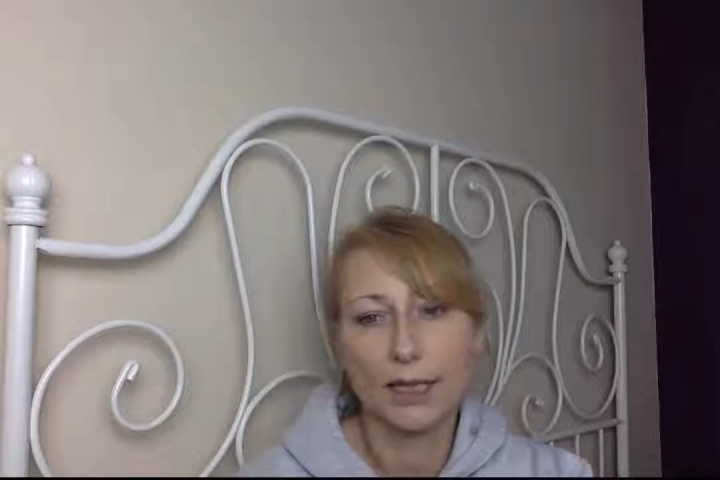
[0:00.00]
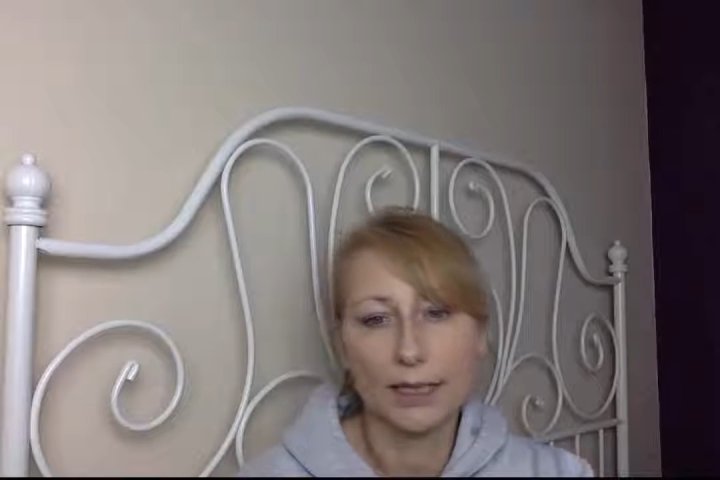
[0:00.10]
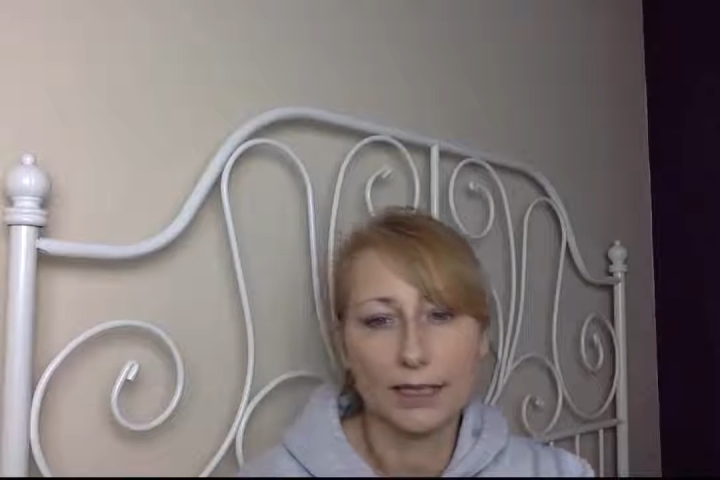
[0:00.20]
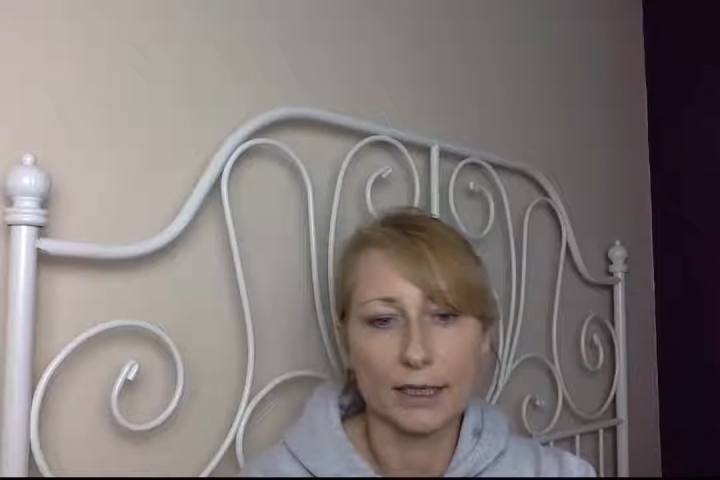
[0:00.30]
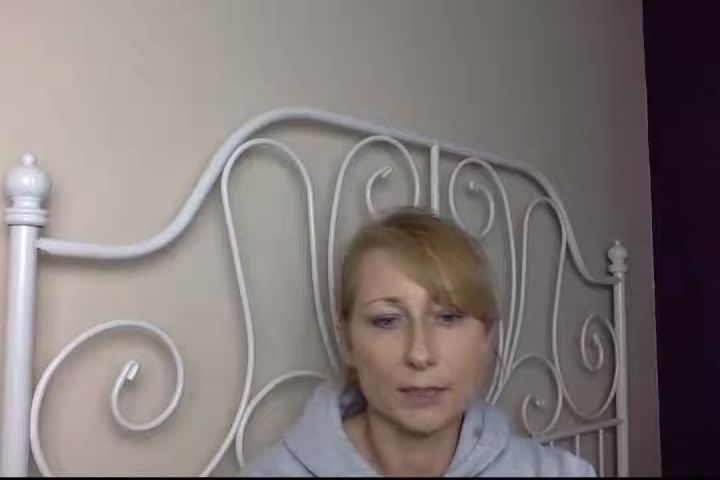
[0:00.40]

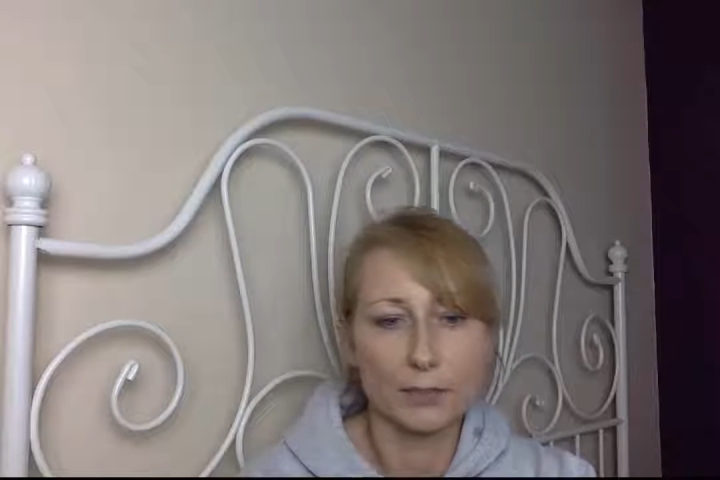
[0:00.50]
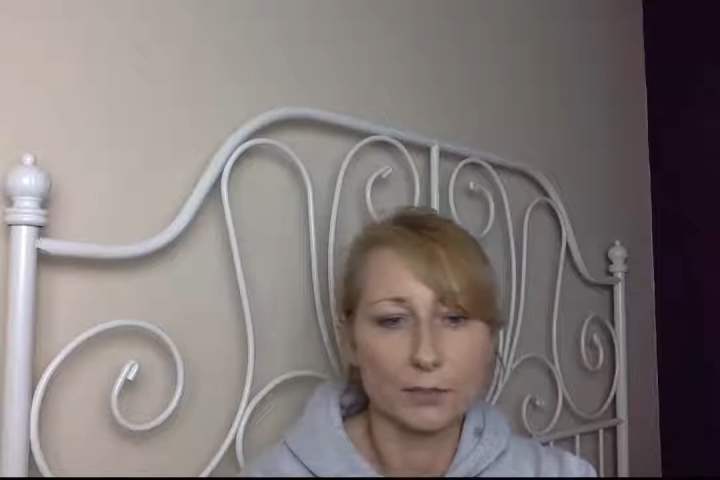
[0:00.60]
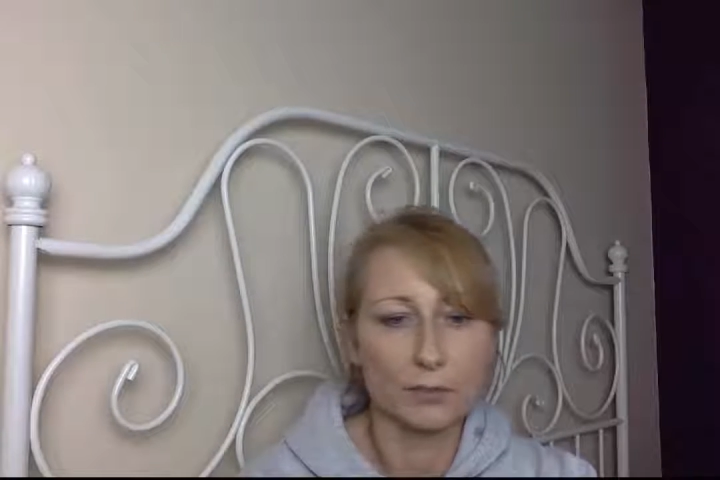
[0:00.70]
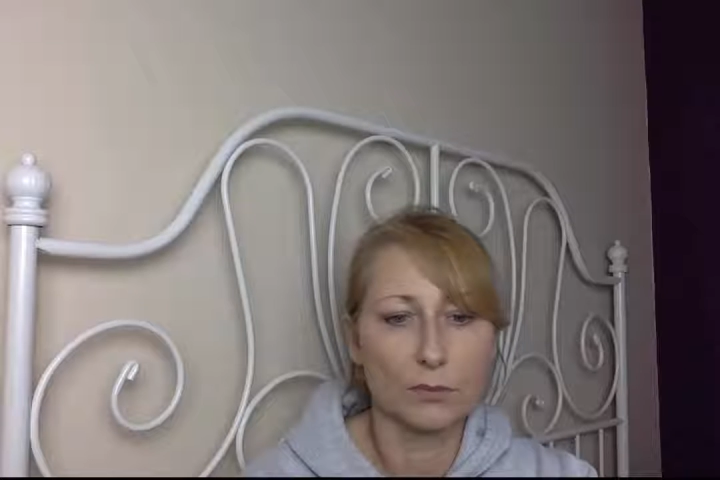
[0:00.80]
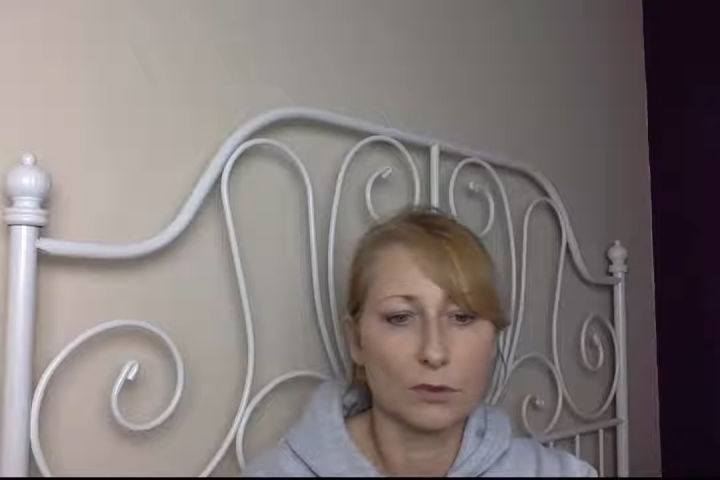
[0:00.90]

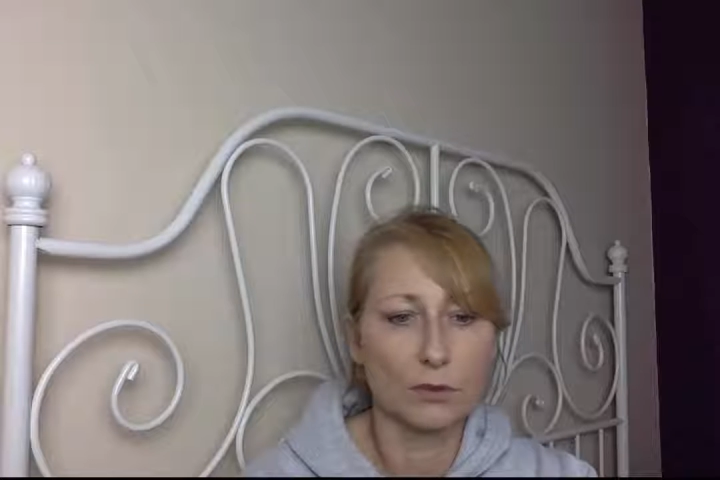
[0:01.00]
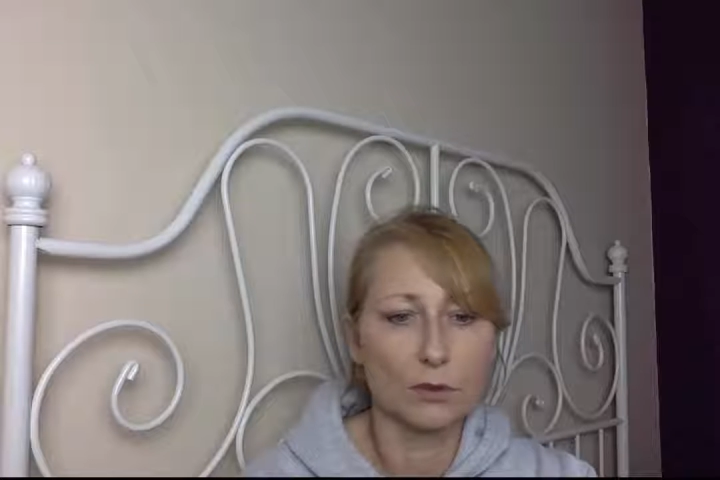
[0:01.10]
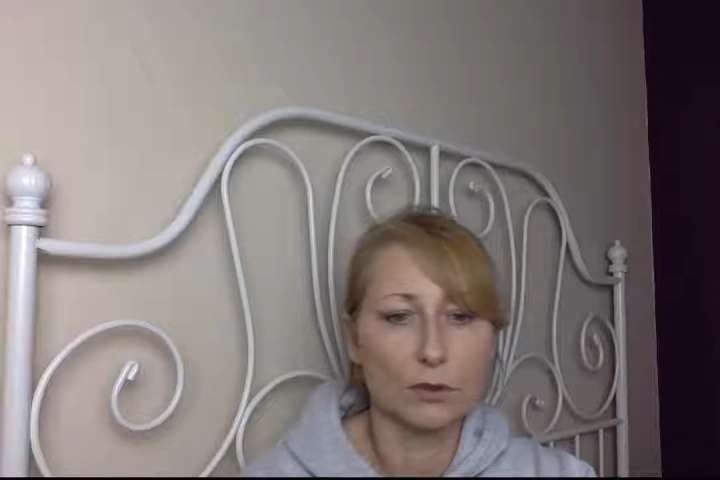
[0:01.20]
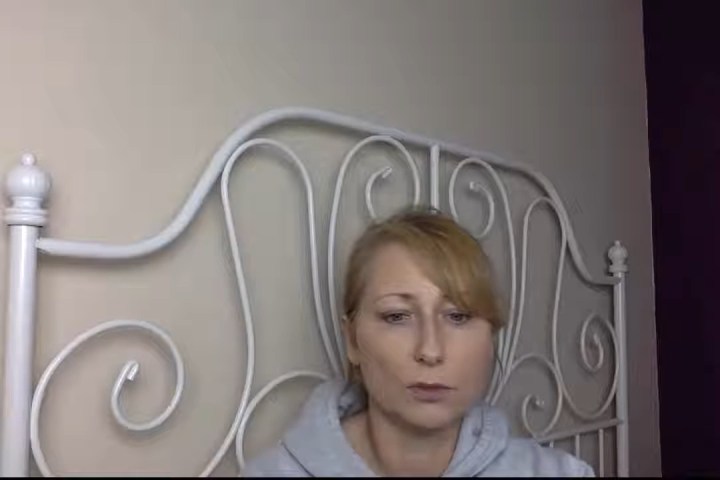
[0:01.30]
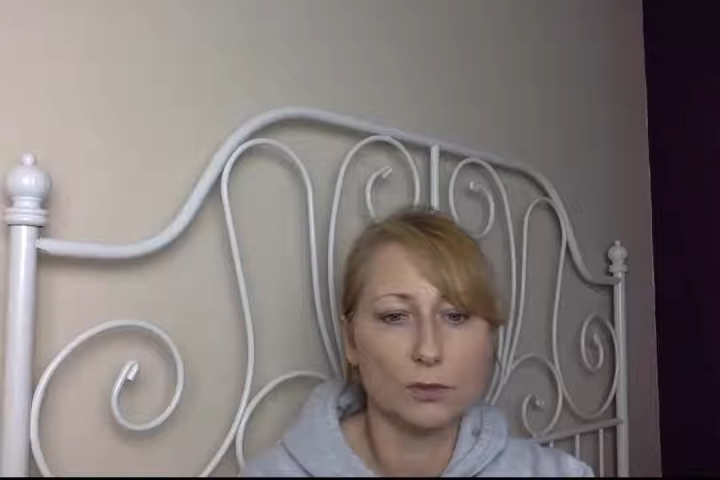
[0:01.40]
Um,
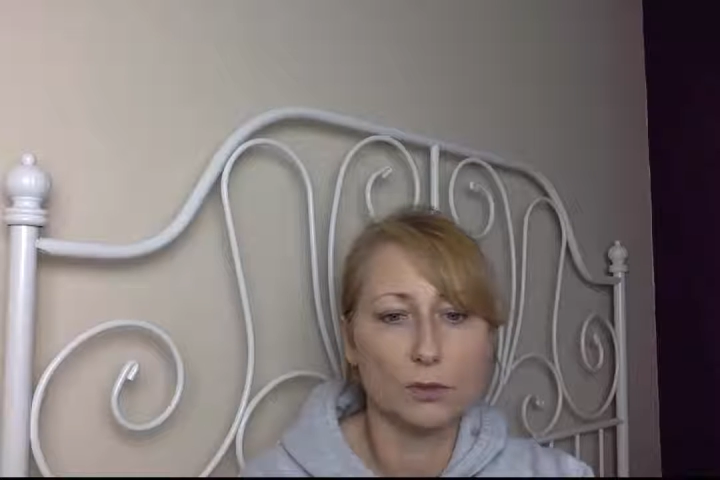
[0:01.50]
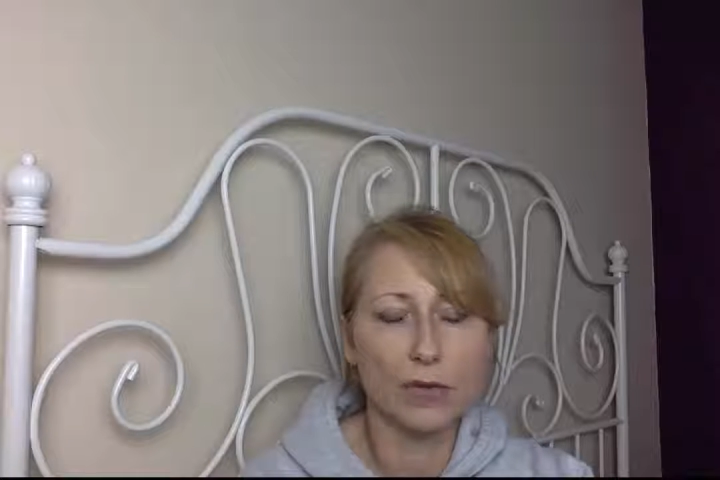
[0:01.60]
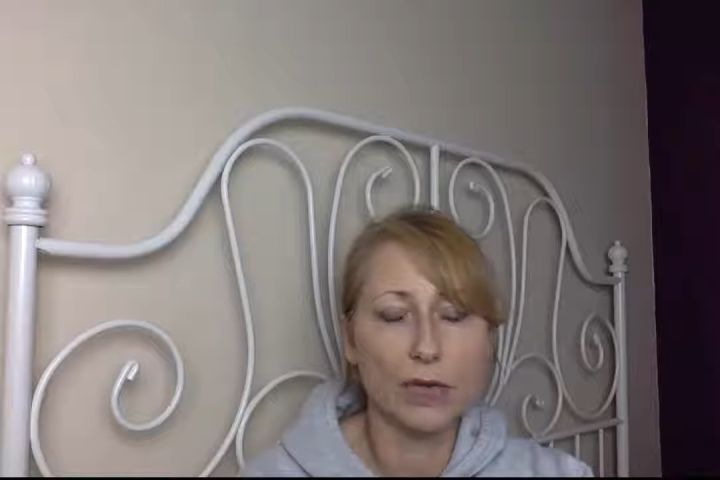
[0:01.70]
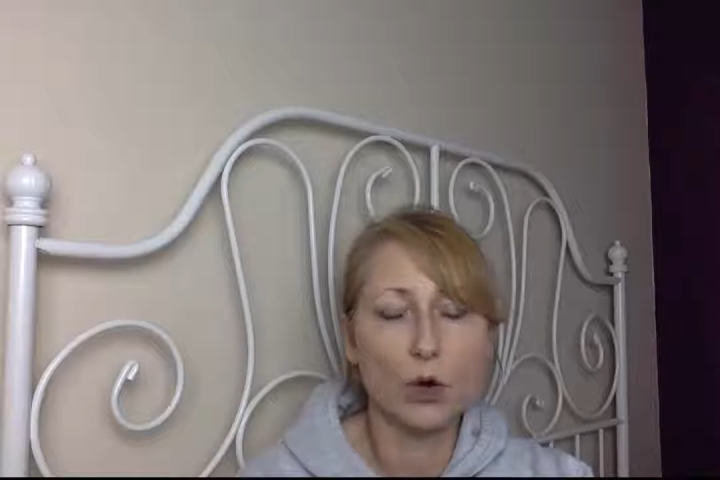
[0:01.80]
being